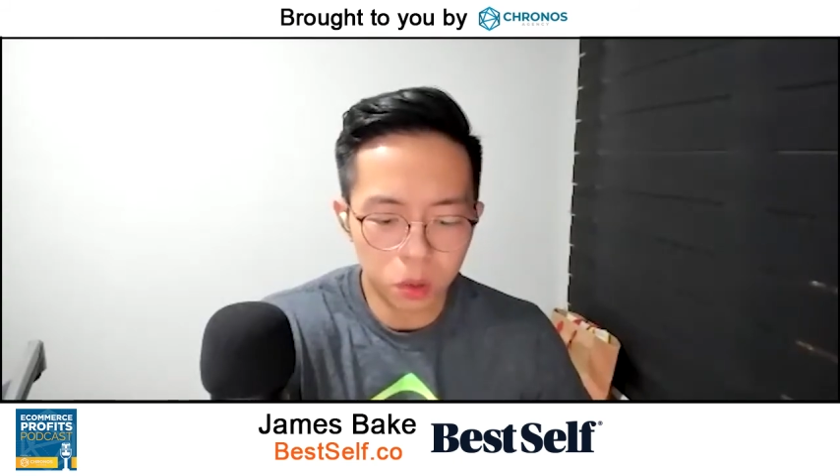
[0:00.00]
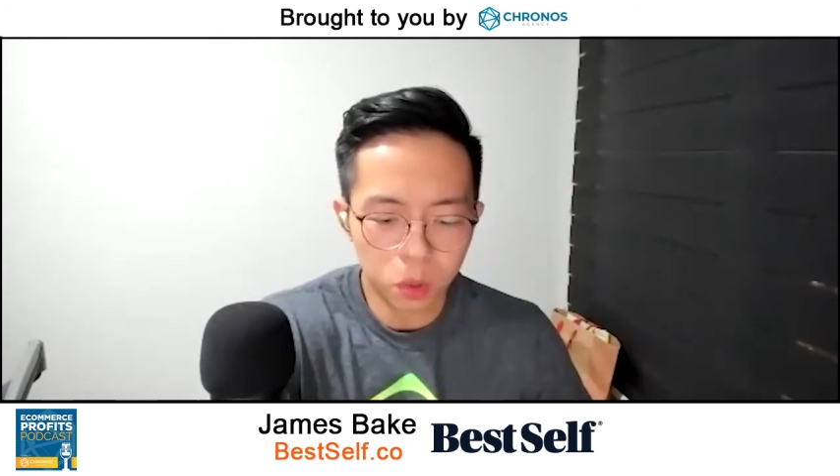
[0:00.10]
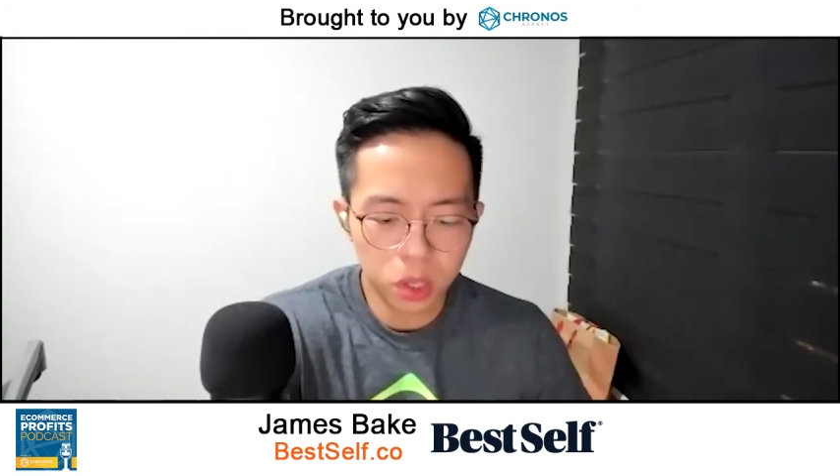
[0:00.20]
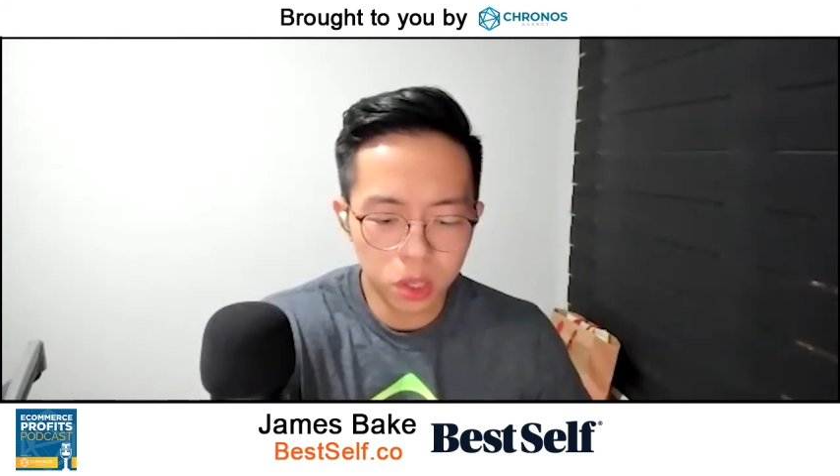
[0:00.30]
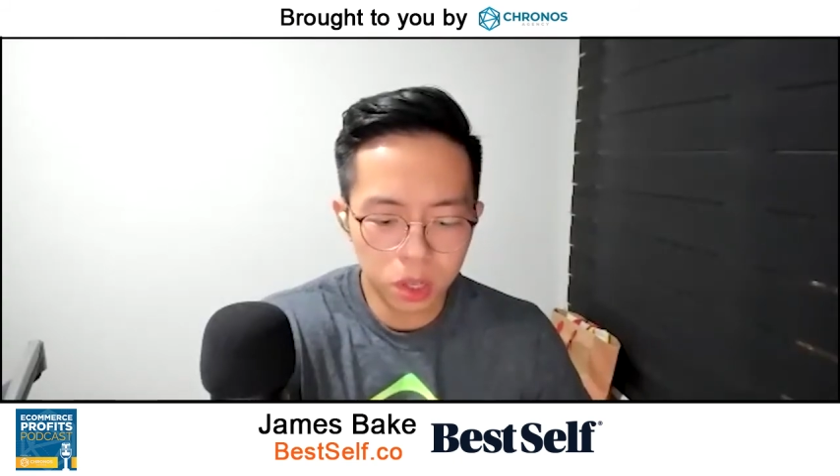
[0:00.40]

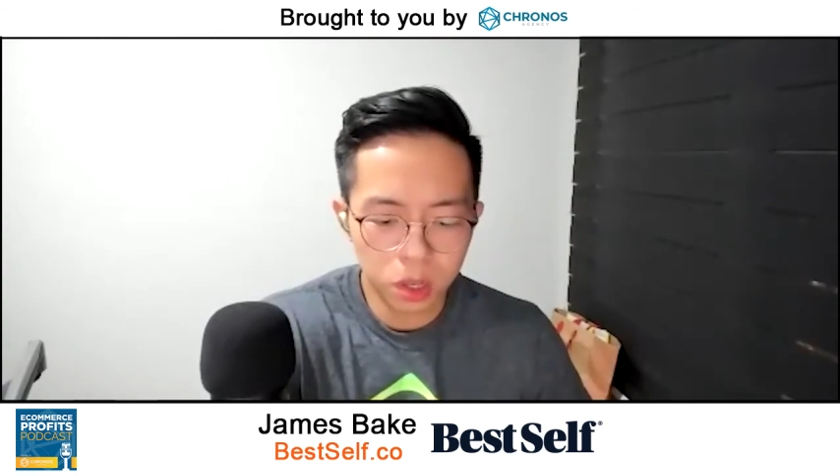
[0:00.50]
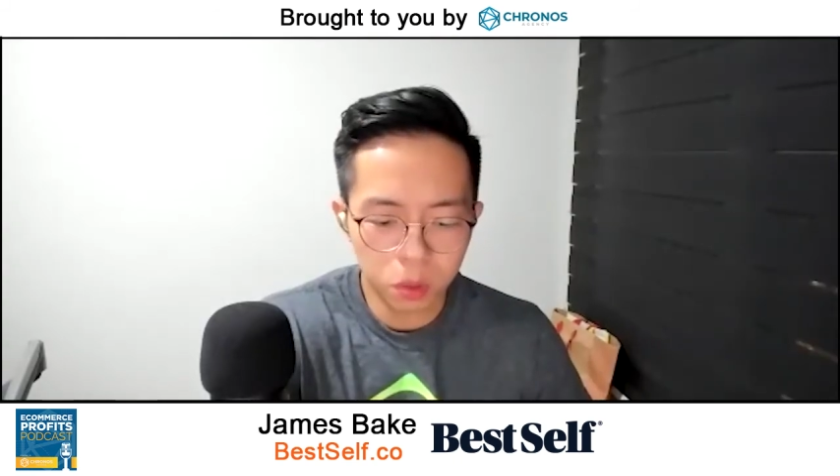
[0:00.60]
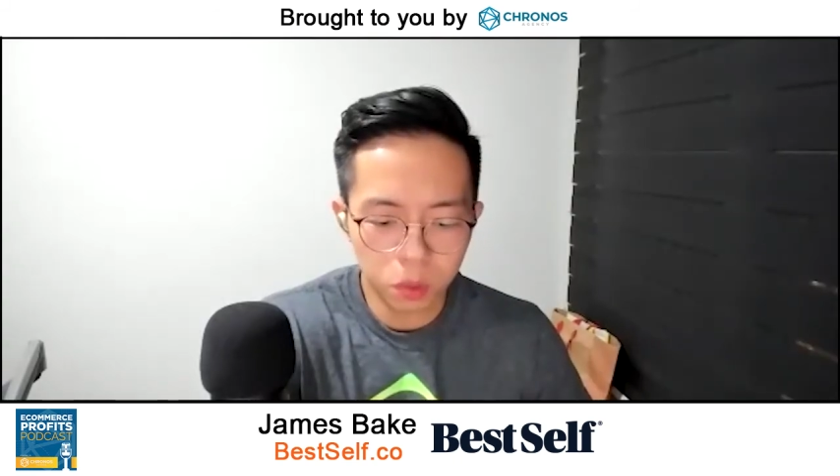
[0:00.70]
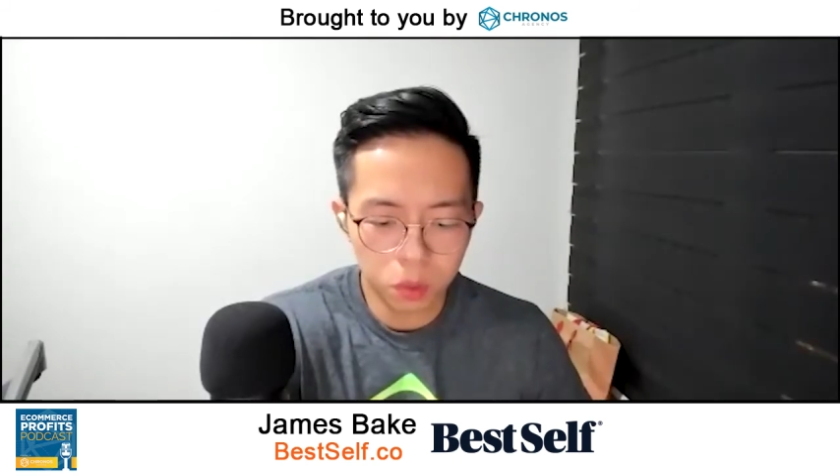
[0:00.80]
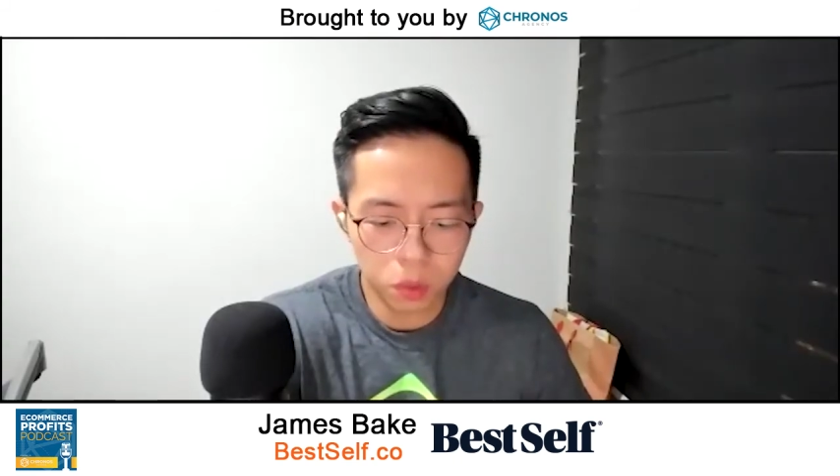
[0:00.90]

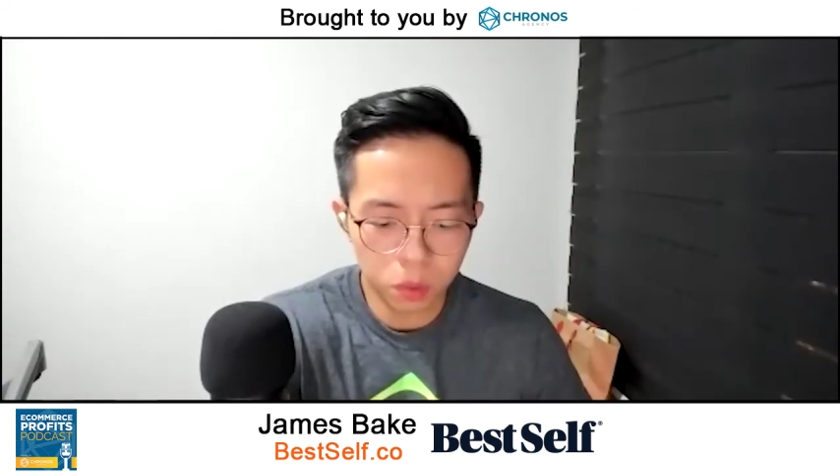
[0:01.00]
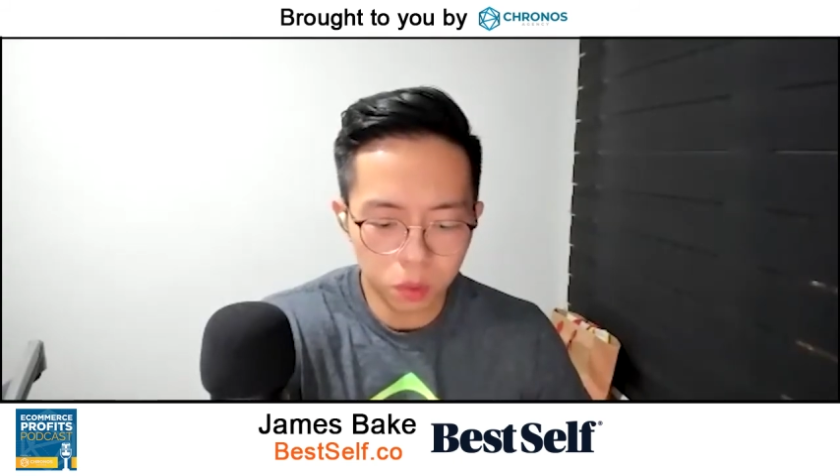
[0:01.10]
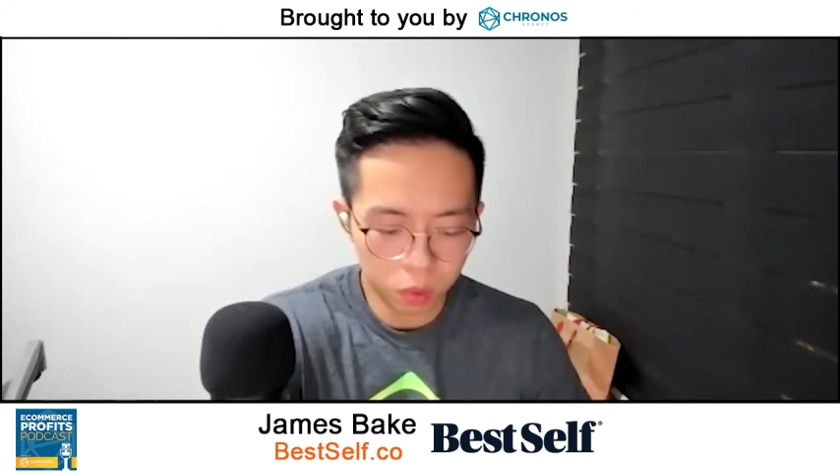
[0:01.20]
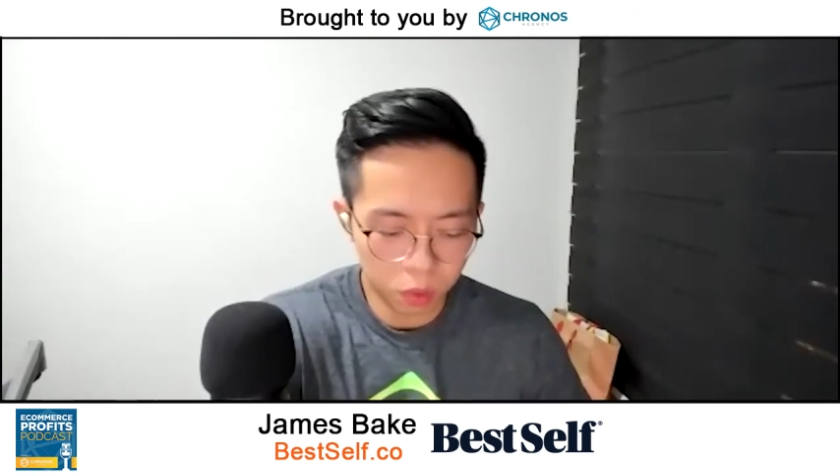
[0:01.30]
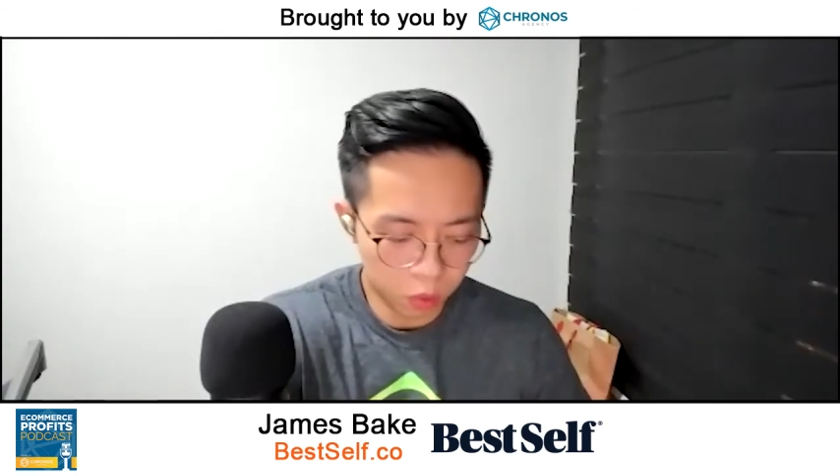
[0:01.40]

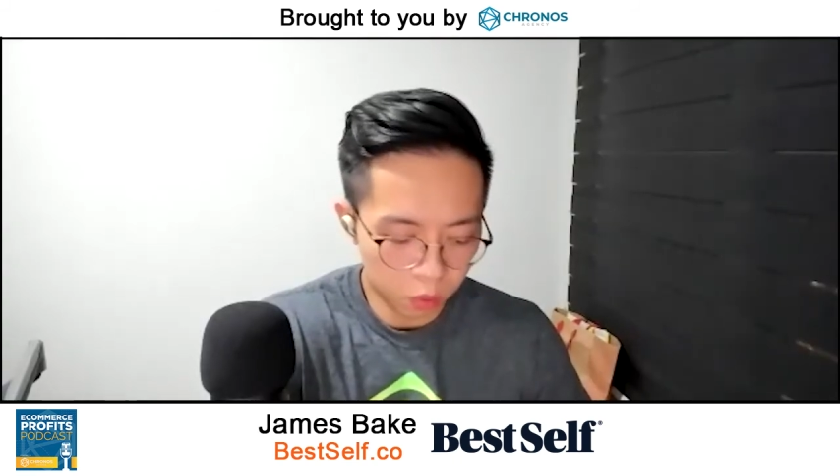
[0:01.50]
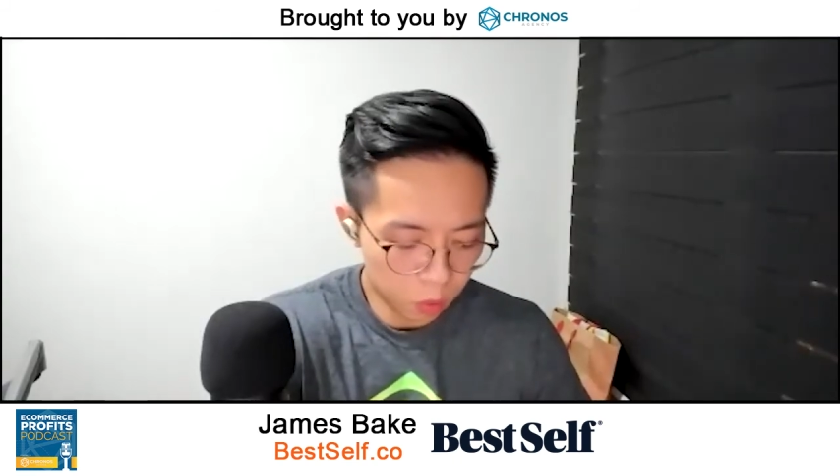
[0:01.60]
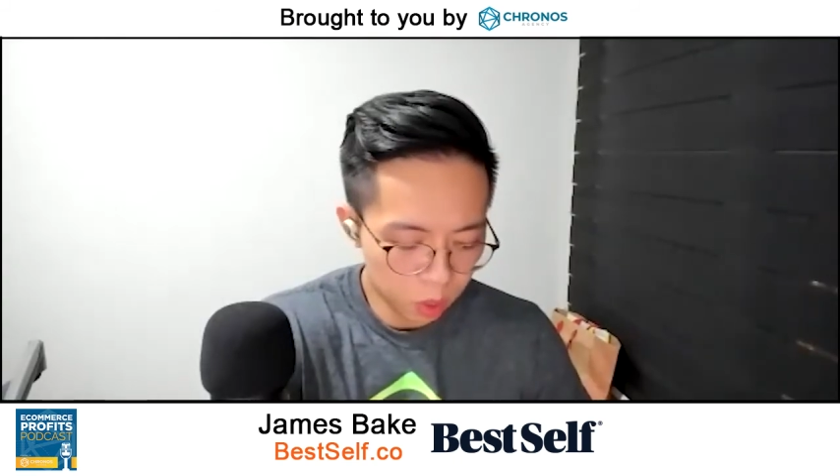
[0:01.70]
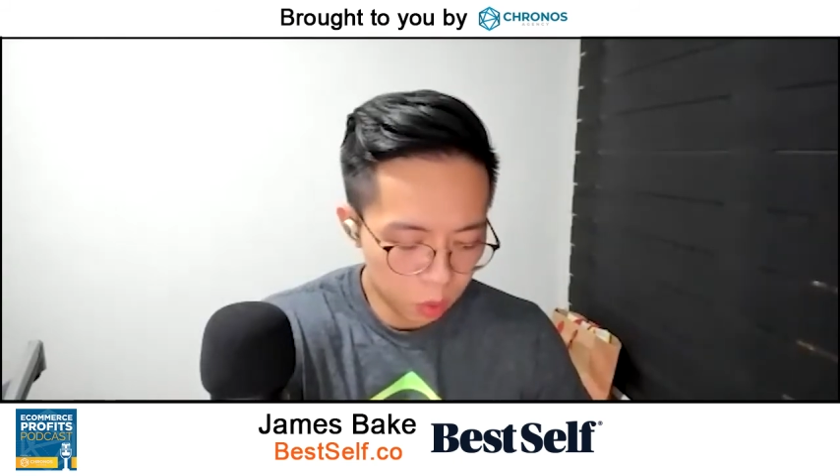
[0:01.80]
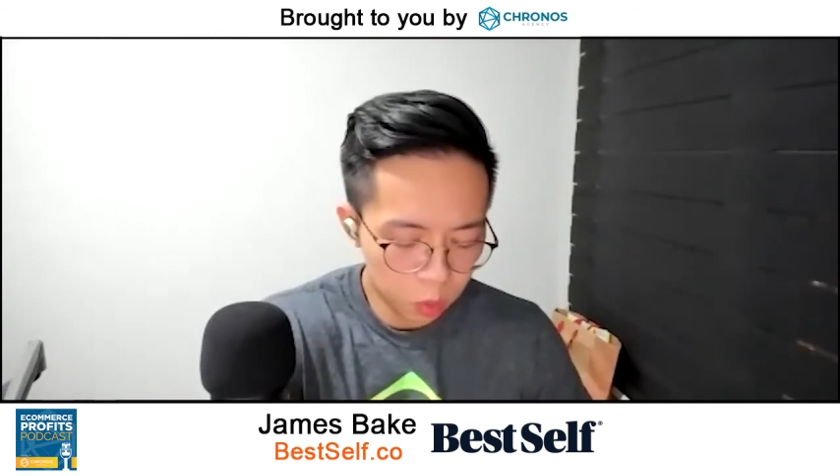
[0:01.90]

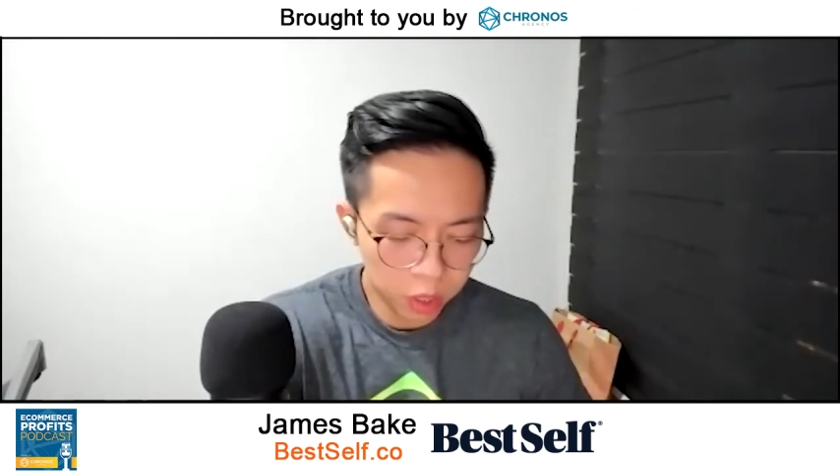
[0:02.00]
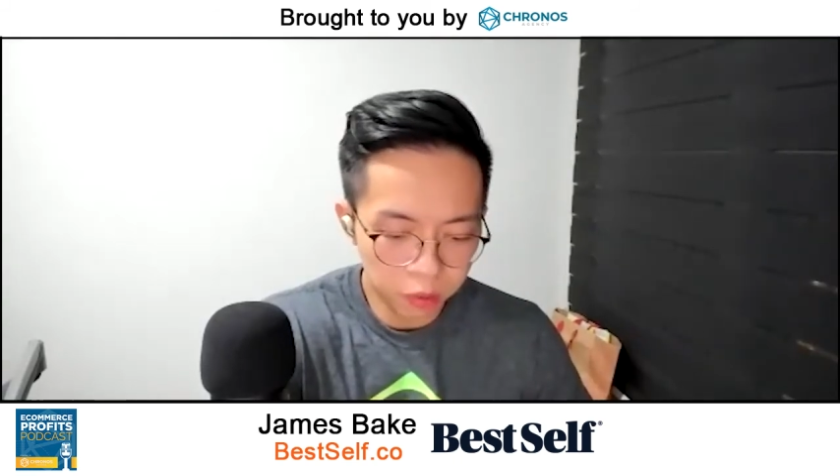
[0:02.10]
one